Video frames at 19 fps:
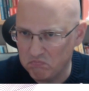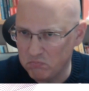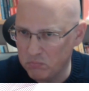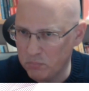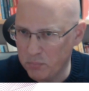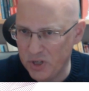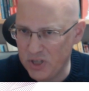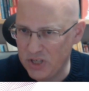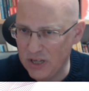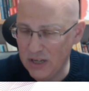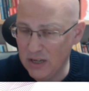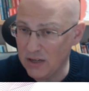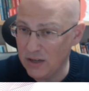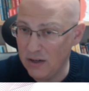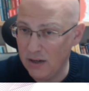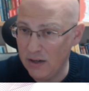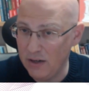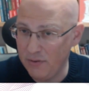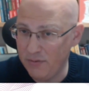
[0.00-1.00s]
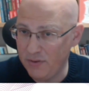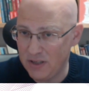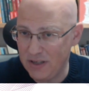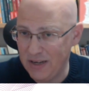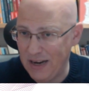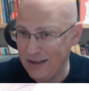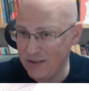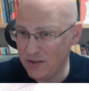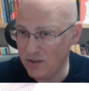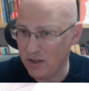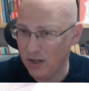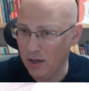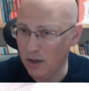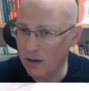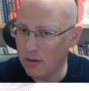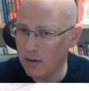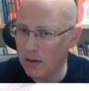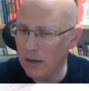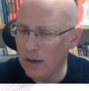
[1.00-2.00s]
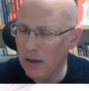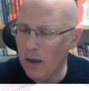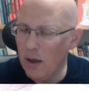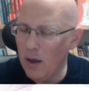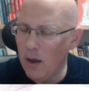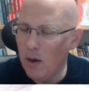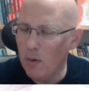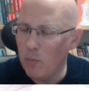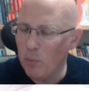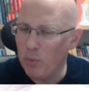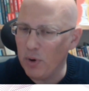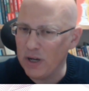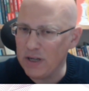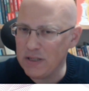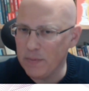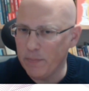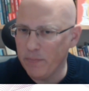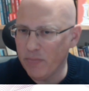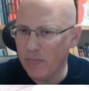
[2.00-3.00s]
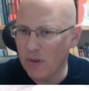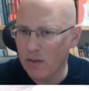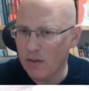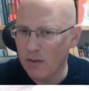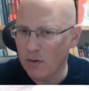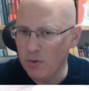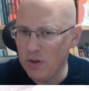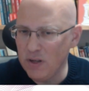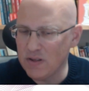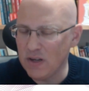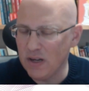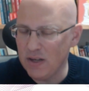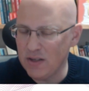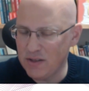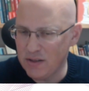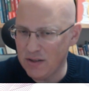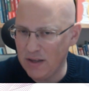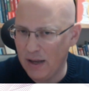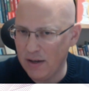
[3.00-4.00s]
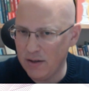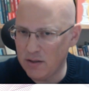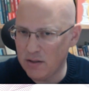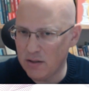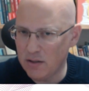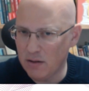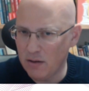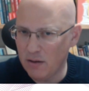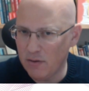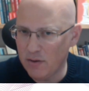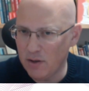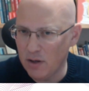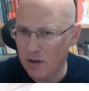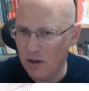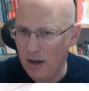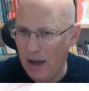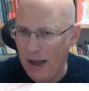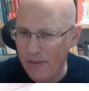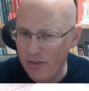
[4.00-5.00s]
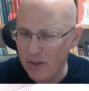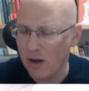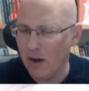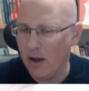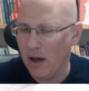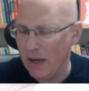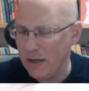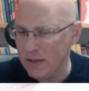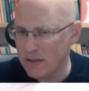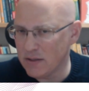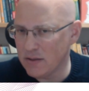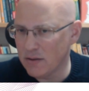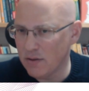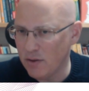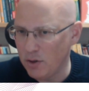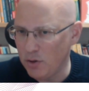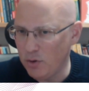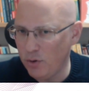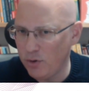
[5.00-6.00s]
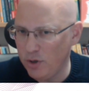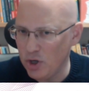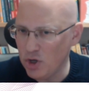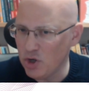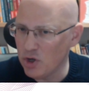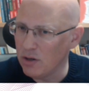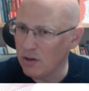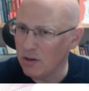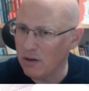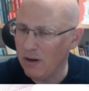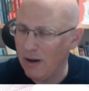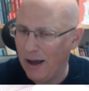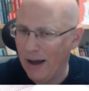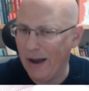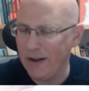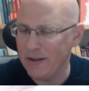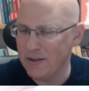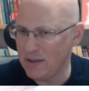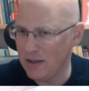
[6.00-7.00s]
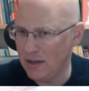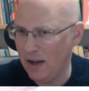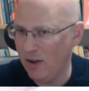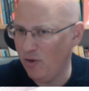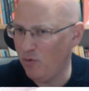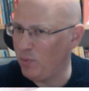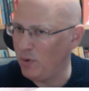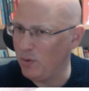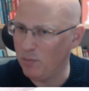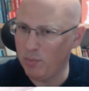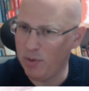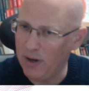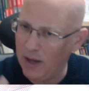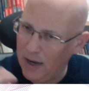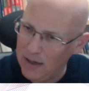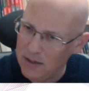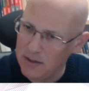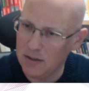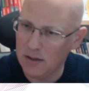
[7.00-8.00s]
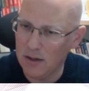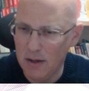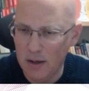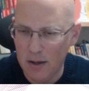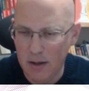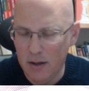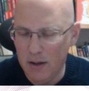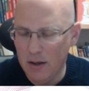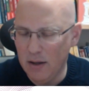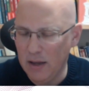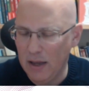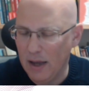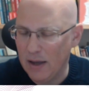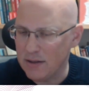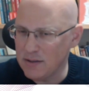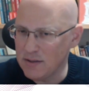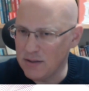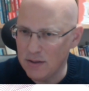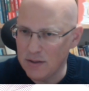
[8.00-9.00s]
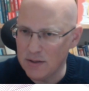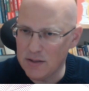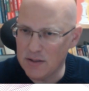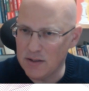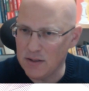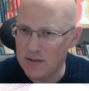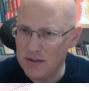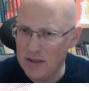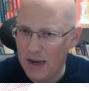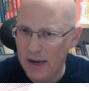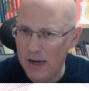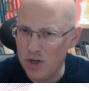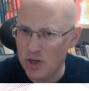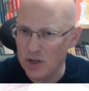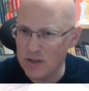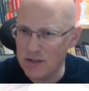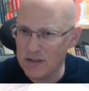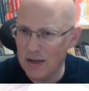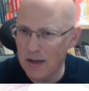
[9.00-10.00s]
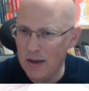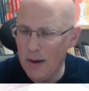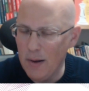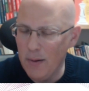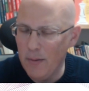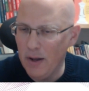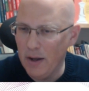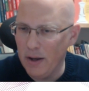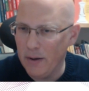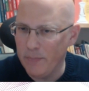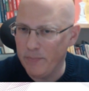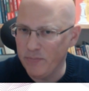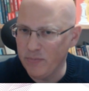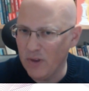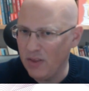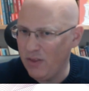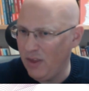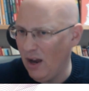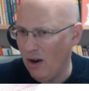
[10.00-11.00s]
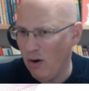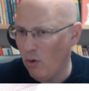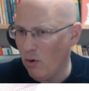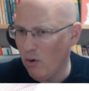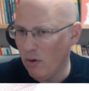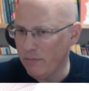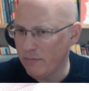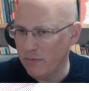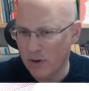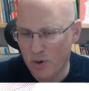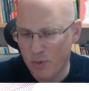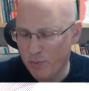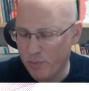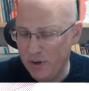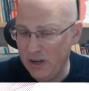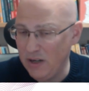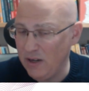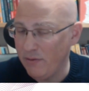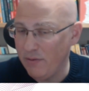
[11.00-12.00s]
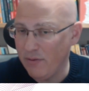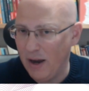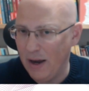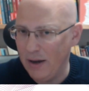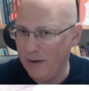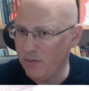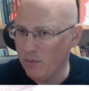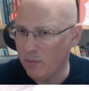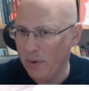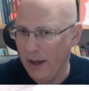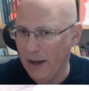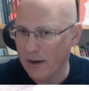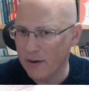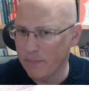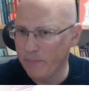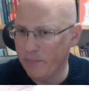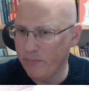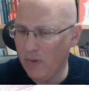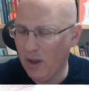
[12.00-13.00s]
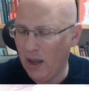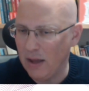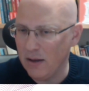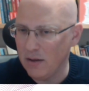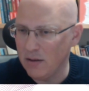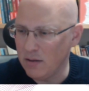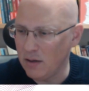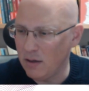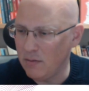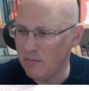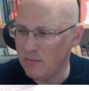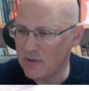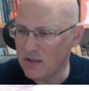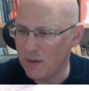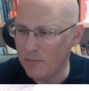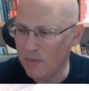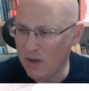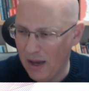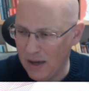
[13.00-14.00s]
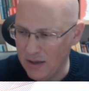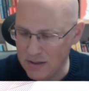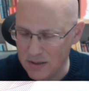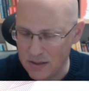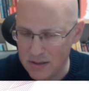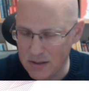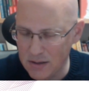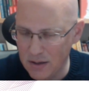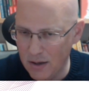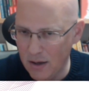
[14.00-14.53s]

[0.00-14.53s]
particularly fantastic, but the reason is that the other lines, the traditional lines that have been played since ages, they are all completely fine for black. And in some cases,